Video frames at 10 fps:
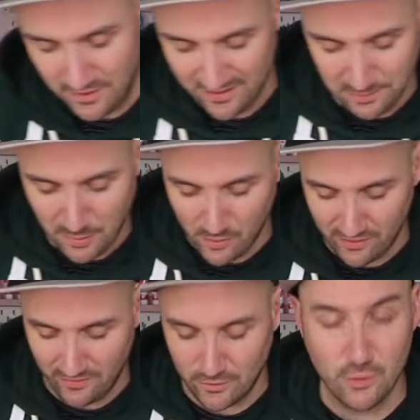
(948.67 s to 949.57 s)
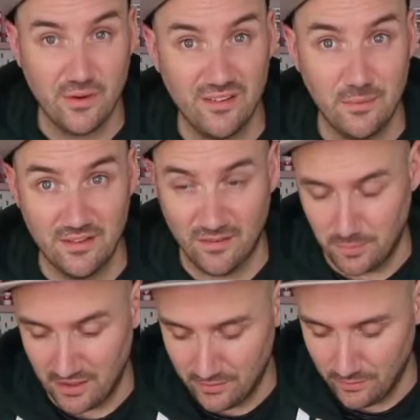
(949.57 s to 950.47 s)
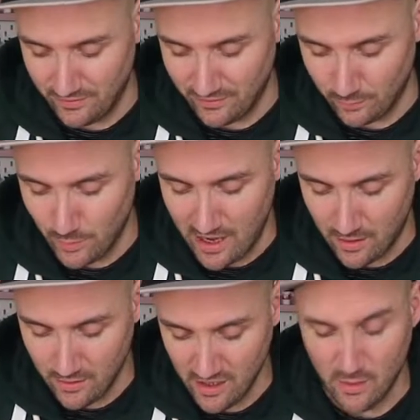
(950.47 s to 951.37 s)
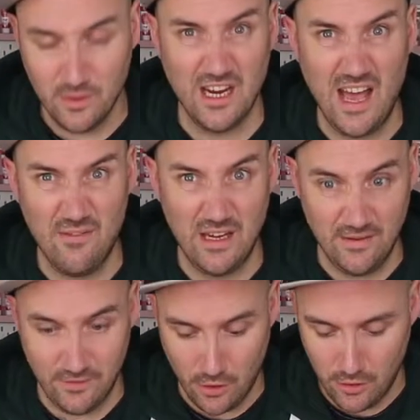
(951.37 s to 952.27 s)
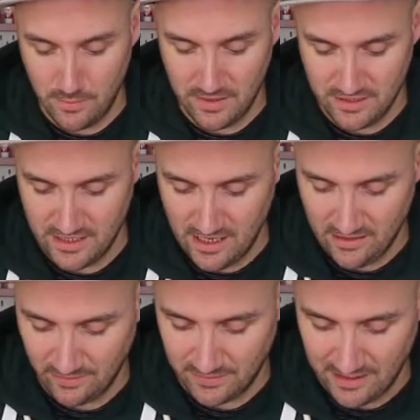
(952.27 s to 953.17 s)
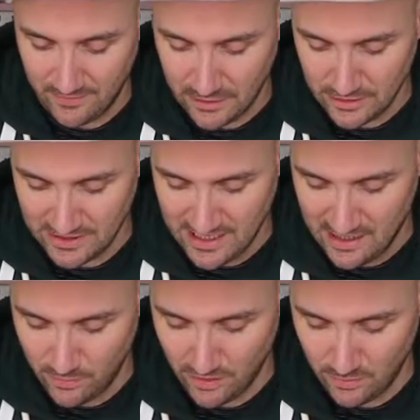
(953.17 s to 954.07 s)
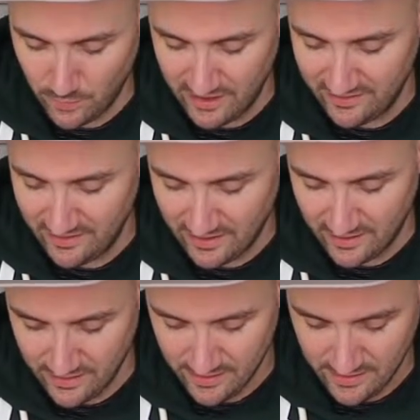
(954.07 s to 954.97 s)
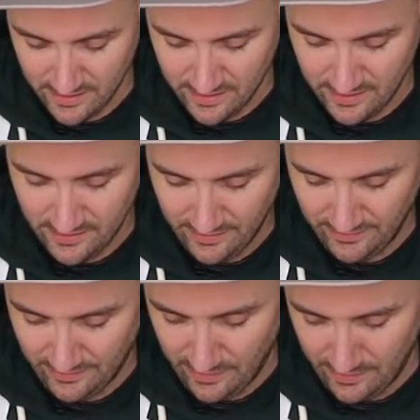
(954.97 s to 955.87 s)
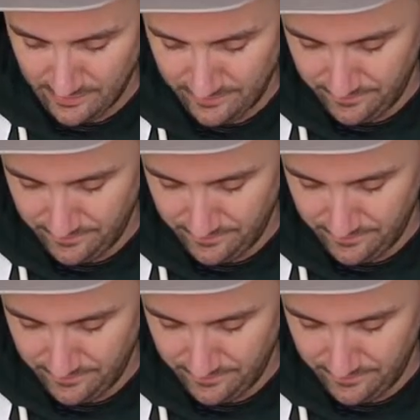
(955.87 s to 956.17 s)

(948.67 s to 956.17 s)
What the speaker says: this box of Christmas sprinkles as well, which I haven't even opened yet. So I'm gonna have a look now while I'm waiting. So, I